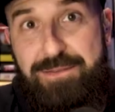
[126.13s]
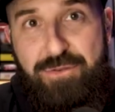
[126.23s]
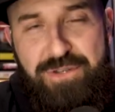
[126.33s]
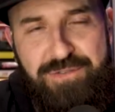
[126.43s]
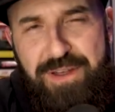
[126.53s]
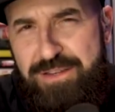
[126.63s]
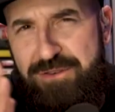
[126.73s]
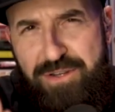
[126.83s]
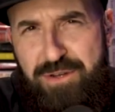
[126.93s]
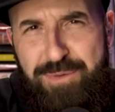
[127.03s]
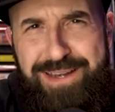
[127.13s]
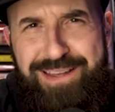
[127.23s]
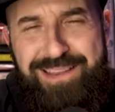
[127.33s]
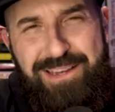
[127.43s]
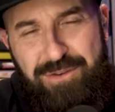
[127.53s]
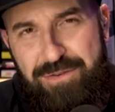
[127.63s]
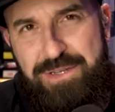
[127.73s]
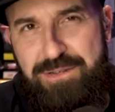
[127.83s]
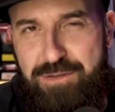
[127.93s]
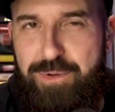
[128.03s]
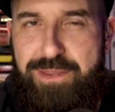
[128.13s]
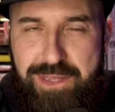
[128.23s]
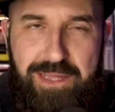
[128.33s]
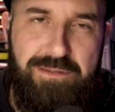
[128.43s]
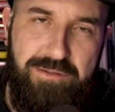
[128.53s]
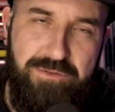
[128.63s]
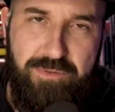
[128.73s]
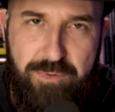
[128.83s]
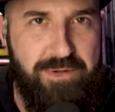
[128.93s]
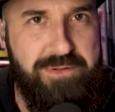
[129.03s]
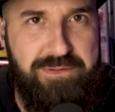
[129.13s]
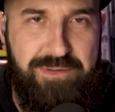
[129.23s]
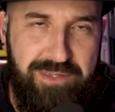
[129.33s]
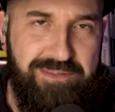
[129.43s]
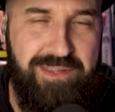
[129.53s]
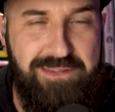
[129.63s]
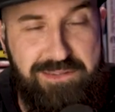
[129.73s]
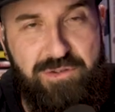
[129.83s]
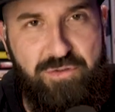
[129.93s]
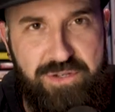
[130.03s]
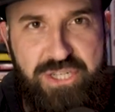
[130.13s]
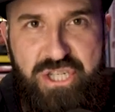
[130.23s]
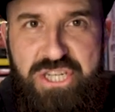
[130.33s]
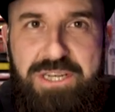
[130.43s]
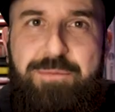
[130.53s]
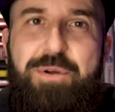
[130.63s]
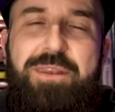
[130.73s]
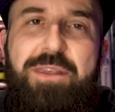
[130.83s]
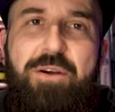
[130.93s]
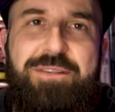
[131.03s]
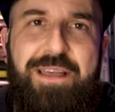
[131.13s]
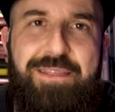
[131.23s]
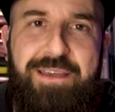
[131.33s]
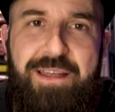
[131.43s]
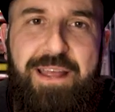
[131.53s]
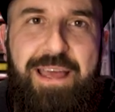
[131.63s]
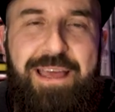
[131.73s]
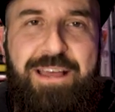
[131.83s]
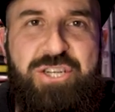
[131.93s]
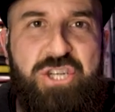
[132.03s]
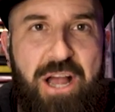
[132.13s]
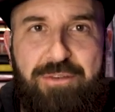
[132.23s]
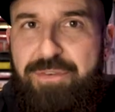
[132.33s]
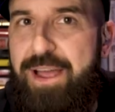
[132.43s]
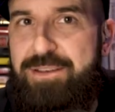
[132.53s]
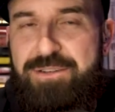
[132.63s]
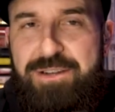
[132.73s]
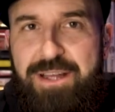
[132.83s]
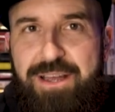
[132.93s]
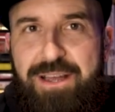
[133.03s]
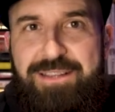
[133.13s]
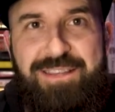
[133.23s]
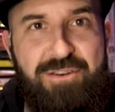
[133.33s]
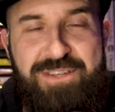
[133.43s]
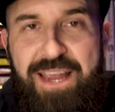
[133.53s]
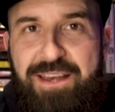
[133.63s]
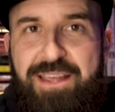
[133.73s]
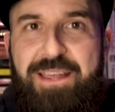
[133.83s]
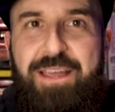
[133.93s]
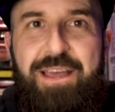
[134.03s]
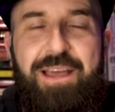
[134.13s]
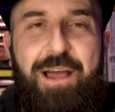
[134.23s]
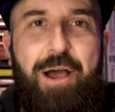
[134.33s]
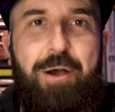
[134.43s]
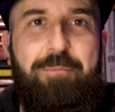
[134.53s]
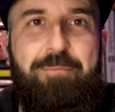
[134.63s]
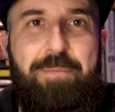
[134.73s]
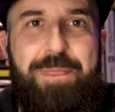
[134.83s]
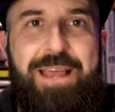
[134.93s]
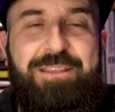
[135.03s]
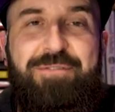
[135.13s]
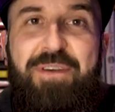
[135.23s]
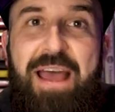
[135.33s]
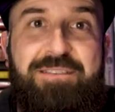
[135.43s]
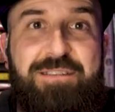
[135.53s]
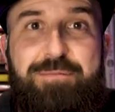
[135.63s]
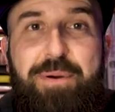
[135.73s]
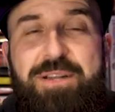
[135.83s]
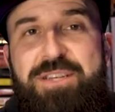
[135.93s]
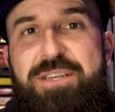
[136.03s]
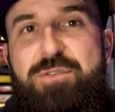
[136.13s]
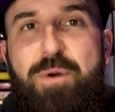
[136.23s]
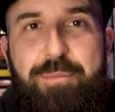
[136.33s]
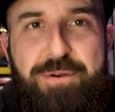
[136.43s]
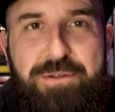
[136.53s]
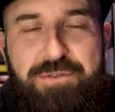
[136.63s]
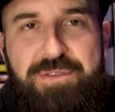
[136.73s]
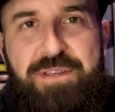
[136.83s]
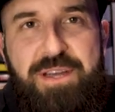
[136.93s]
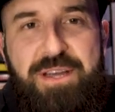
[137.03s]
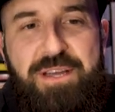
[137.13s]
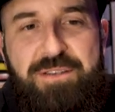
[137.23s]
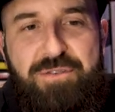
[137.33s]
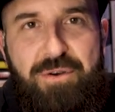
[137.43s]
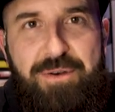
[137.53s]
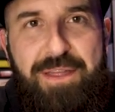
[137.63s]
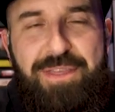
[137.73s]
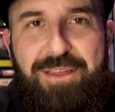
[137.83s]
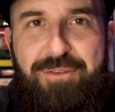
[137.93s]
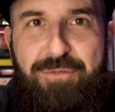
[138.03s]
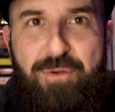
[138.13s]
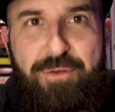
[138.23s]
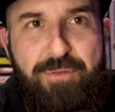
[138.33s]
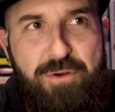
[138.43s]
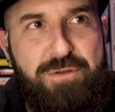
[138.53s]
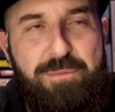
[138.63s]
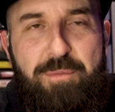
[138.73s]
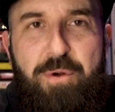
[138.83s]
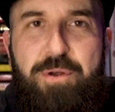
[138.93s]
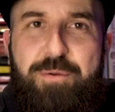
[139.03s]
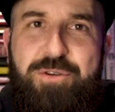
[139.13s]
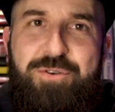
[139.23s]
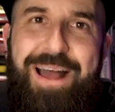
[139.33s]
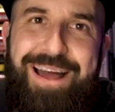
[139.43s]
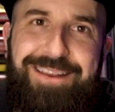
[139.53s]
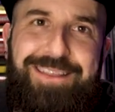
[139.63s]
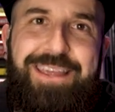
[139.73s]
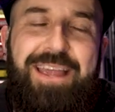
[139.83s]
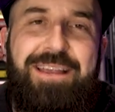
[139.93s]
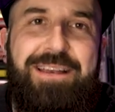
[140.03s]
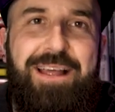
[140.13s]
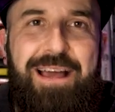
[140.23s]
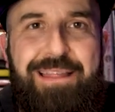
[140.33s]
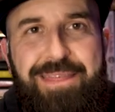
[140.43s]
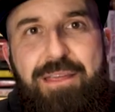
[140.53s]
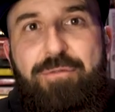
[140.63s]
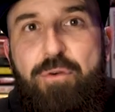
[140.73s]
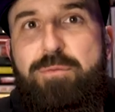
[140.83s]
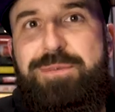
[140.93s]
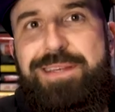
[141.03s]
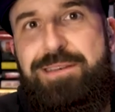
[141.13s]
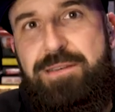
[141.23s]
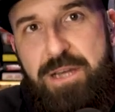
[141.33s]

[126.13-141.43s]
cringe factor in a good way, not like cringe the way the kids use the word these days. It's cringy, but no, it's got that shock factor. It's entertaining. Um, it's fast. It's punchy. It's well produced. So I think for the first Super Bowl commercial out of the gate, I think Vroom did